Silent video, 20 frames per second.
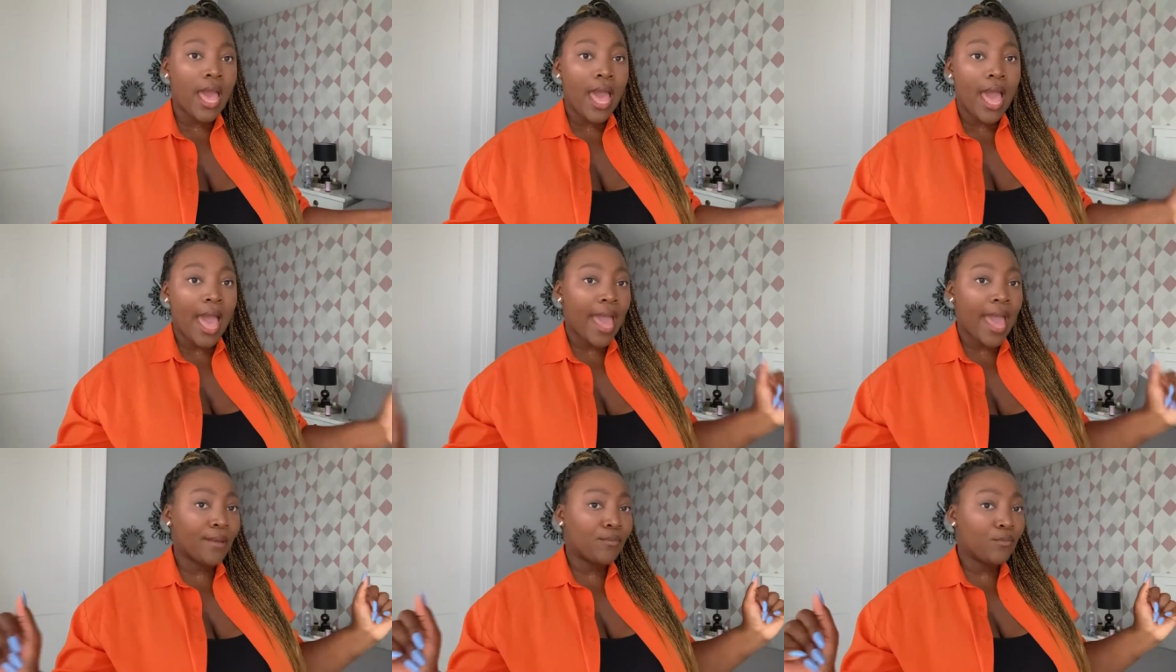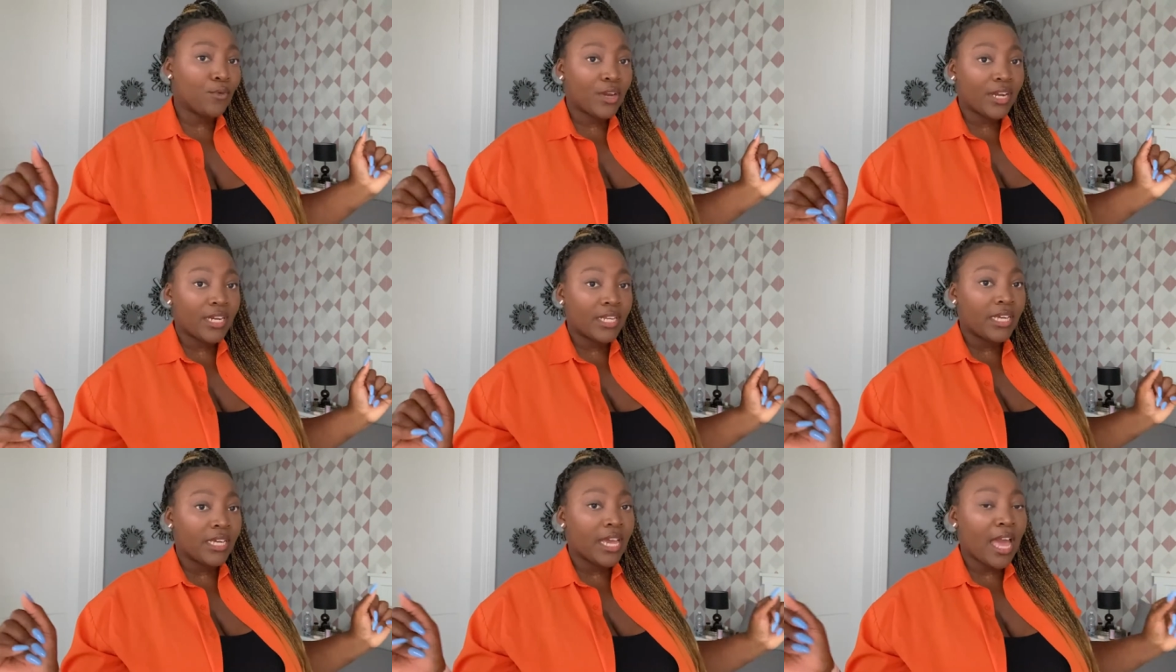I'm
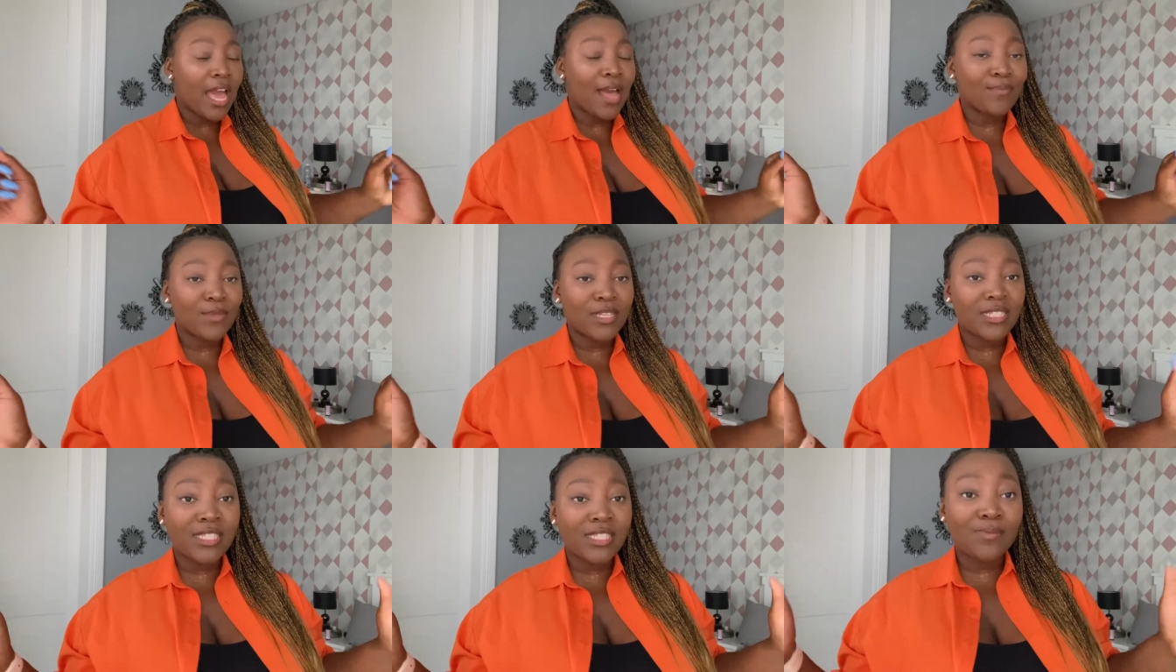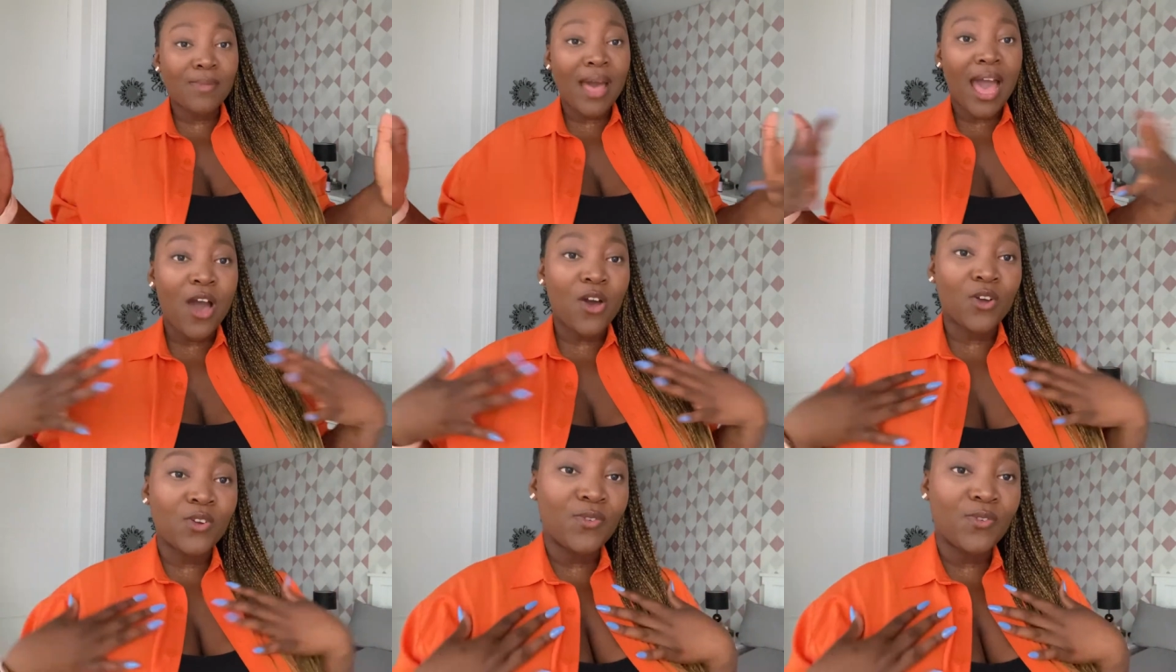ready. And this is my
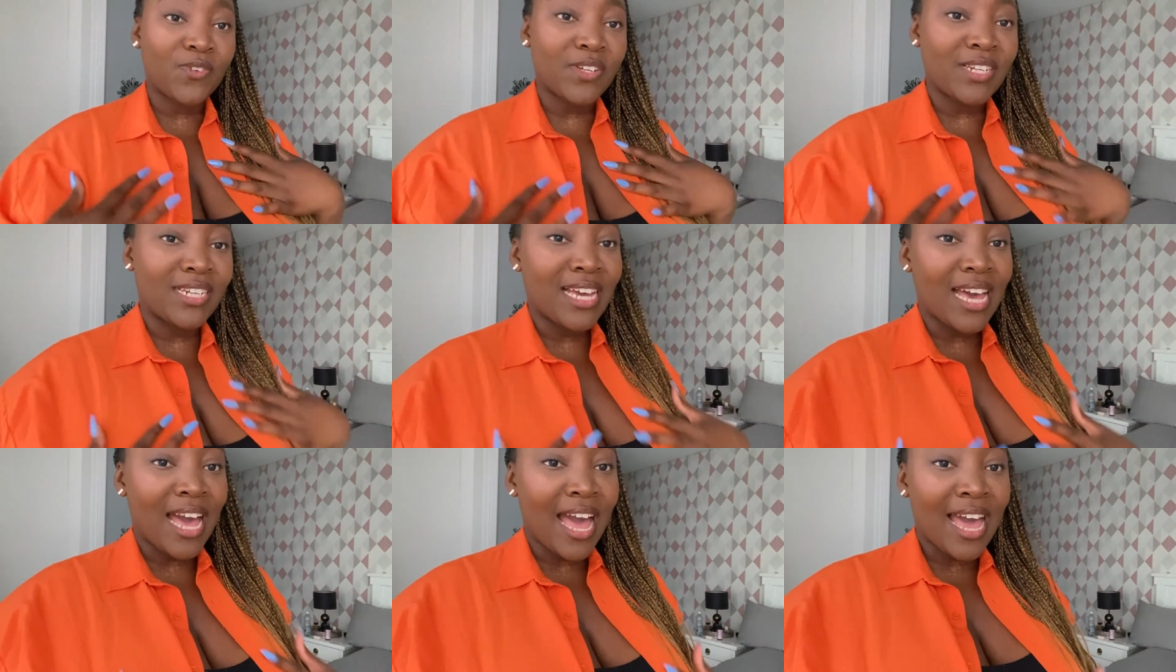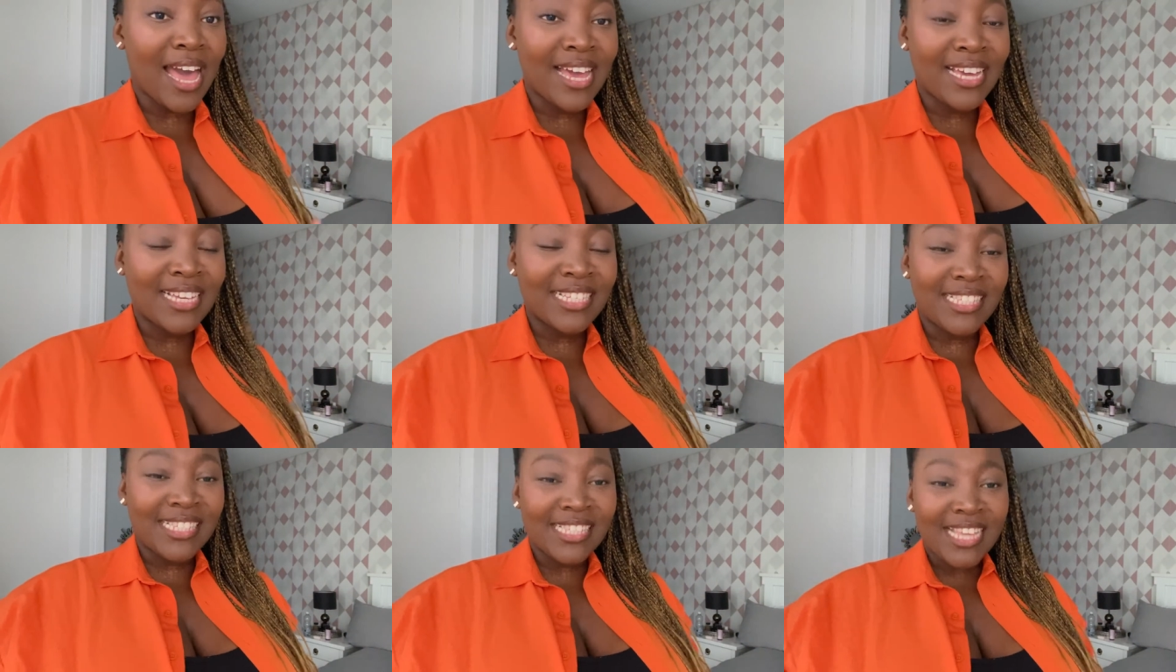outfit,
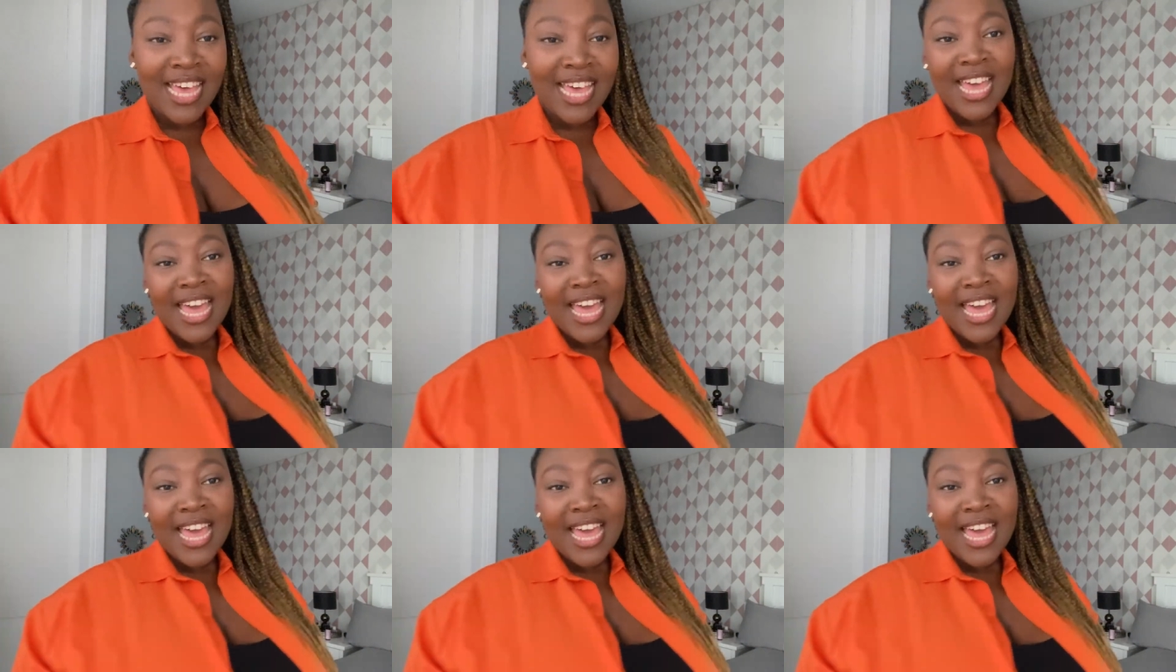guys.